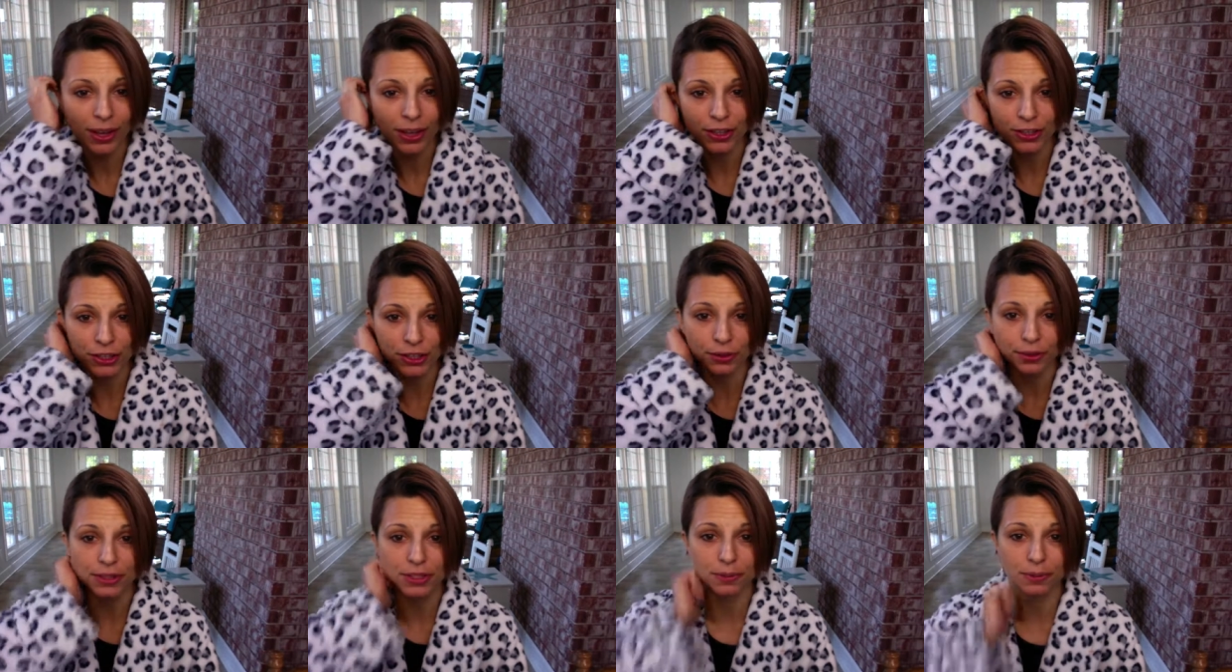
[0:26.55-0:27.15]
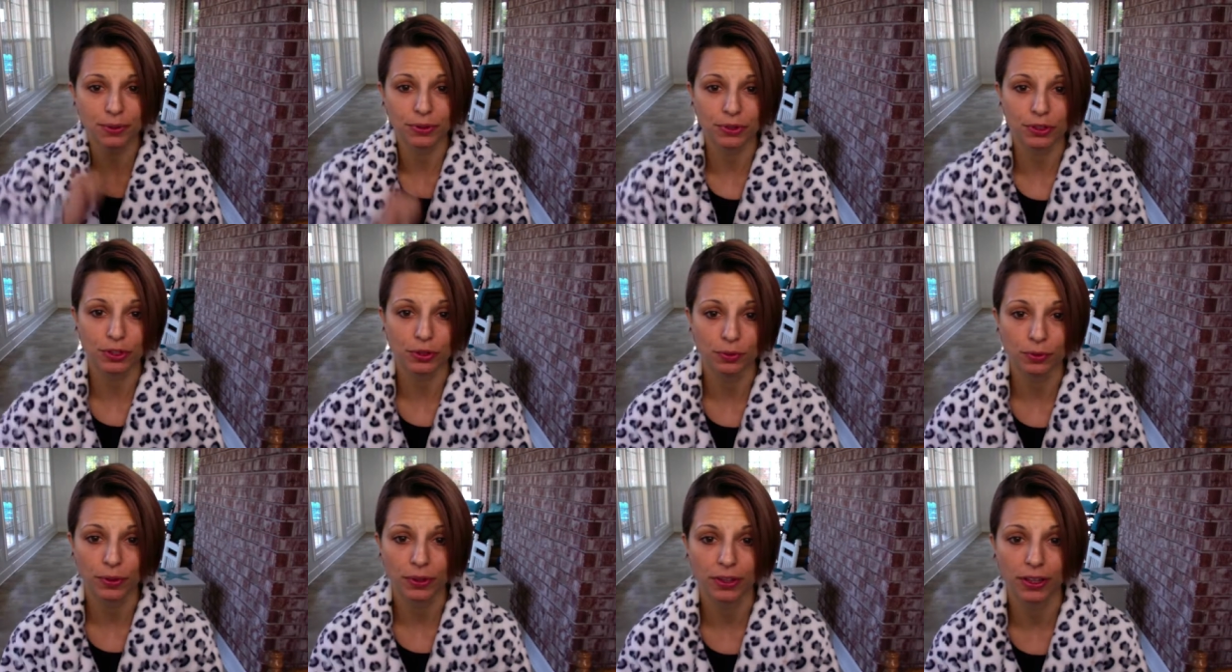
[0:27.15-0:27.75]
So it's been just
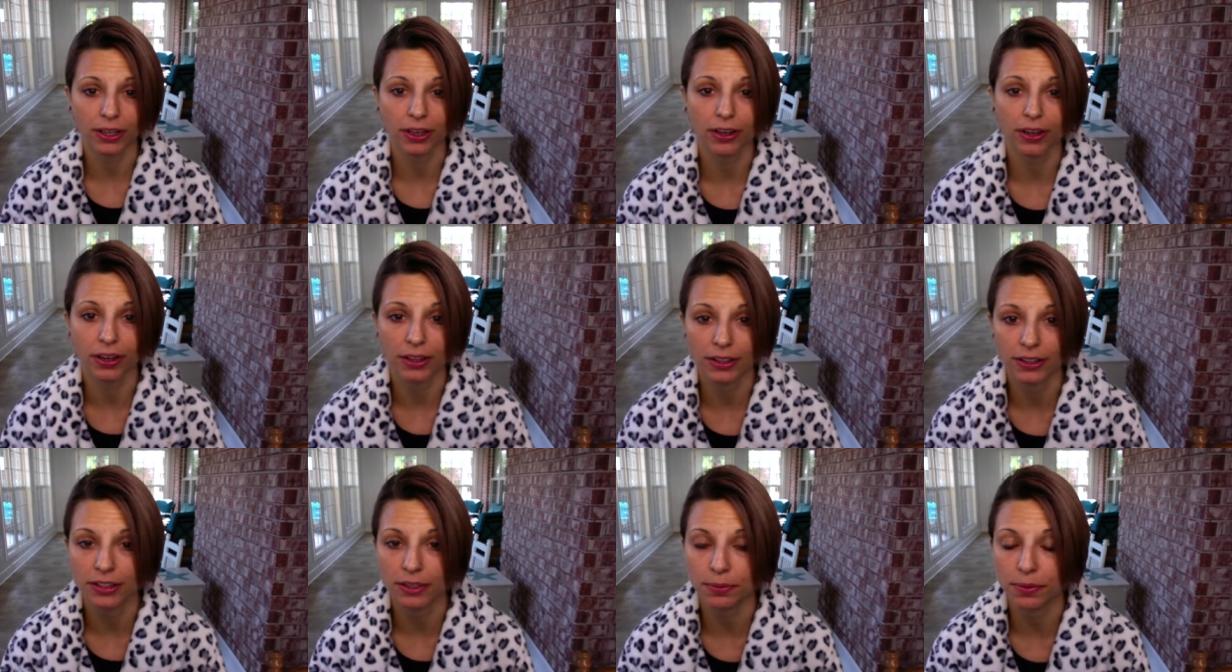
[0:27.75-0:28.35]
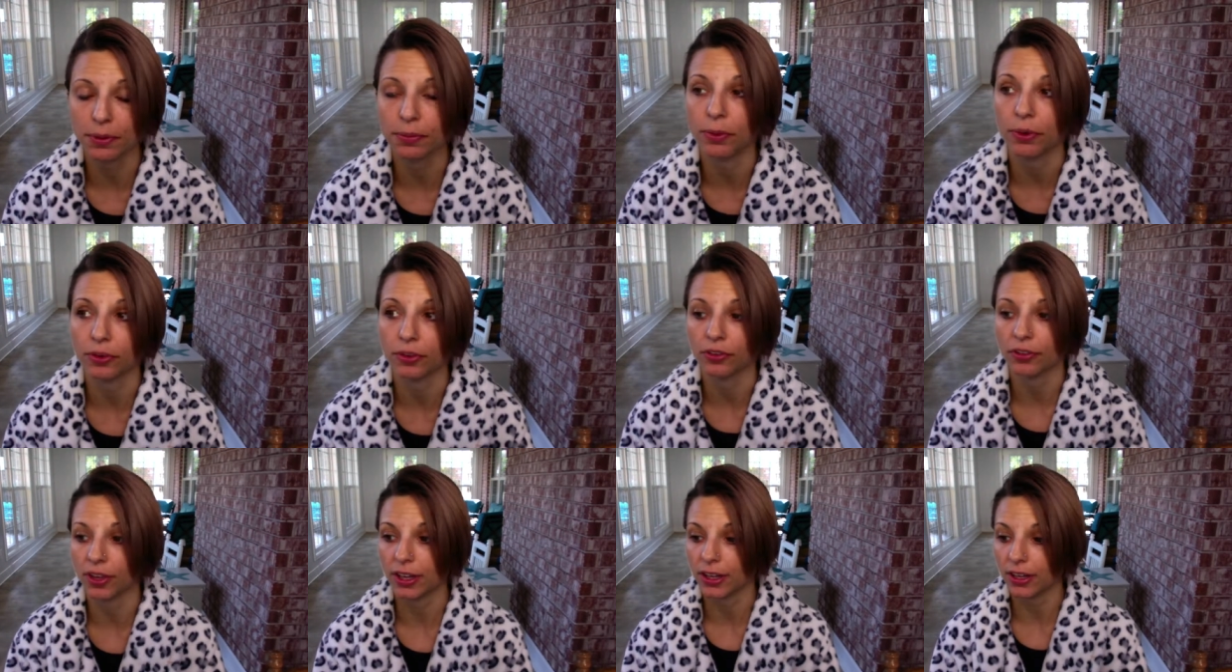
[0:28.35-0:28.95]
really hard to be
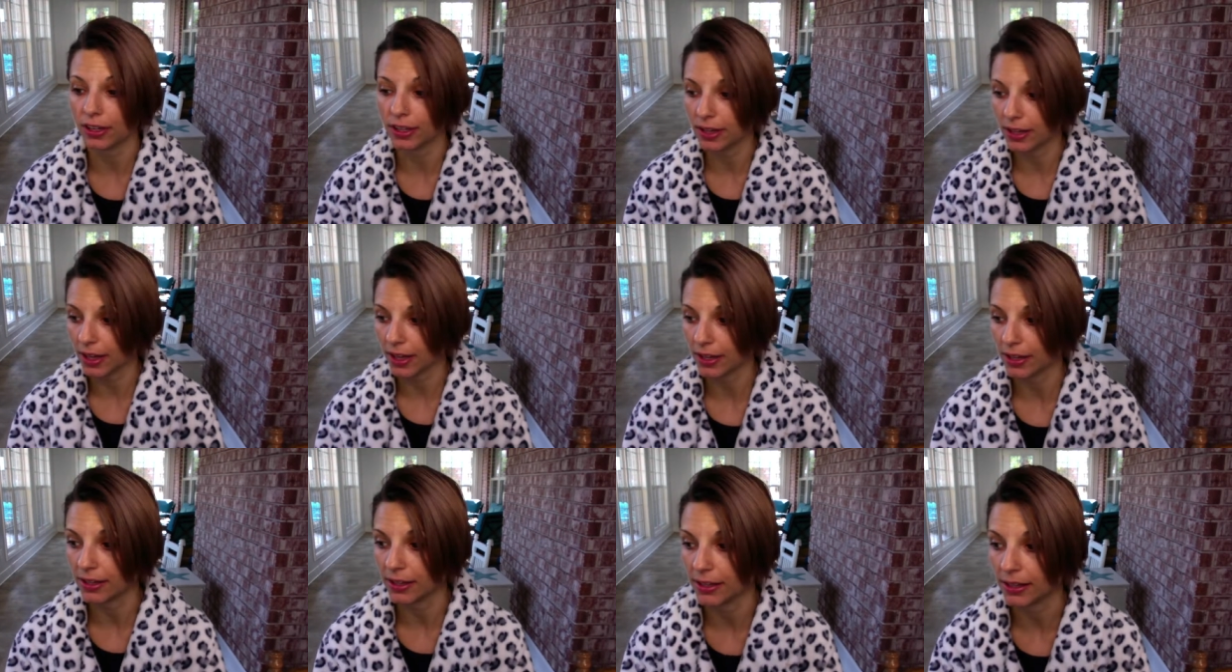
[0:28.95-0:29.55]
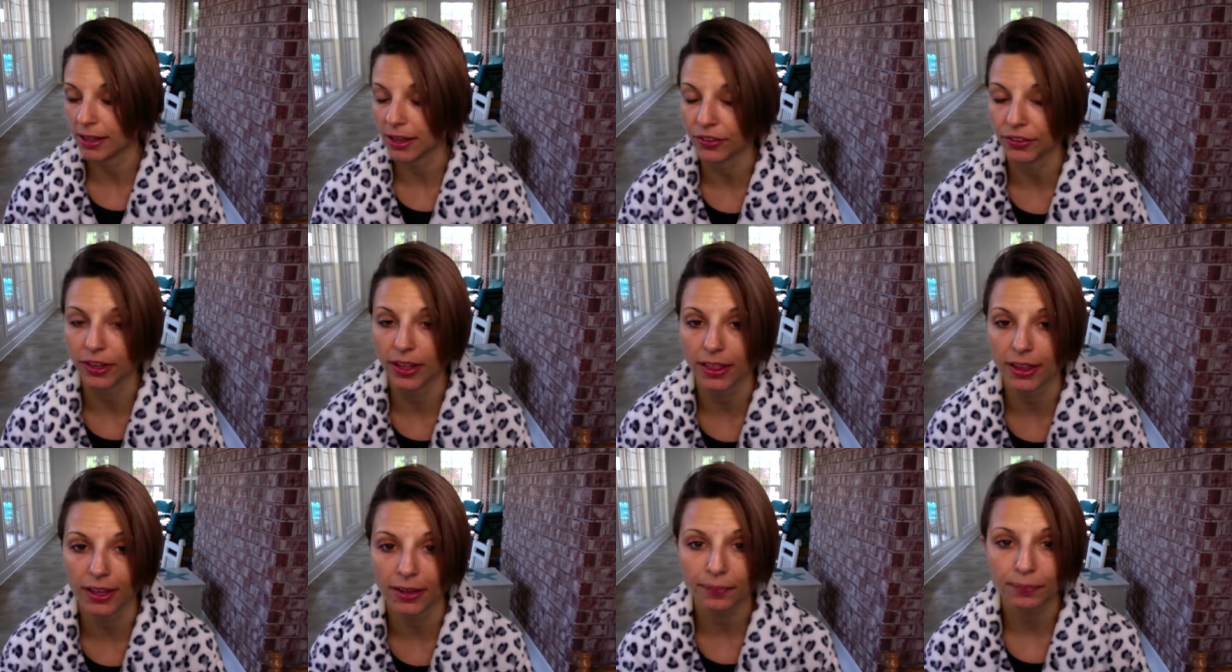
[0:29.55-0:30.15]
motivated and
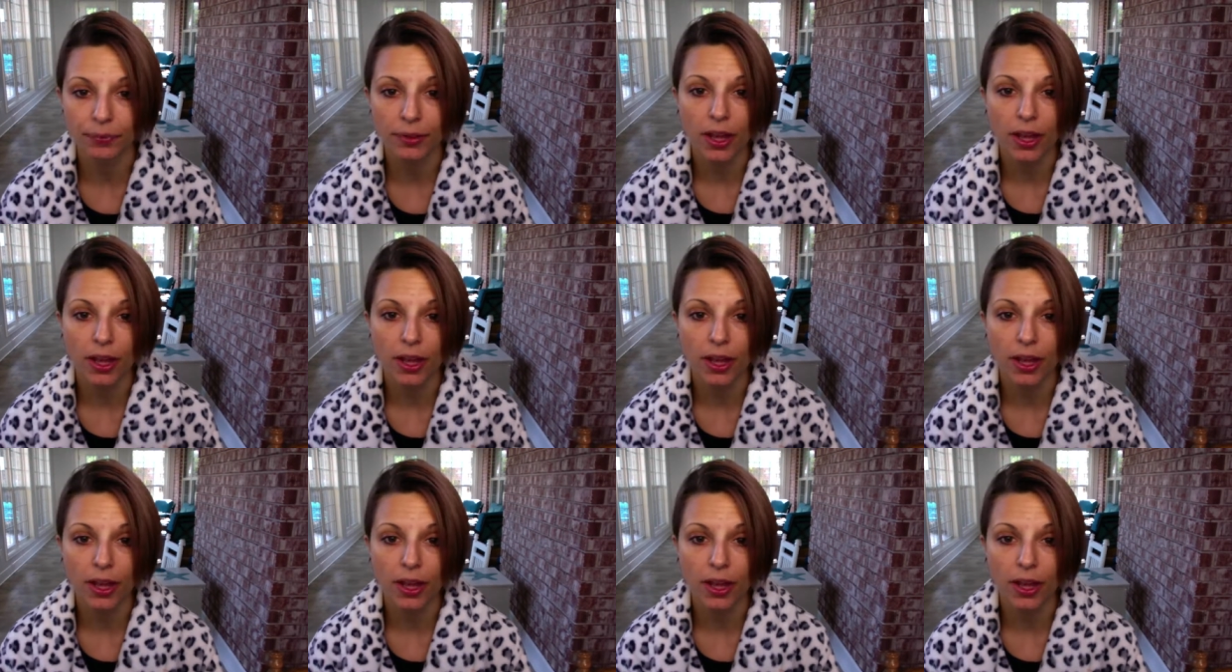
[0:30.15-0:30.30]
everything.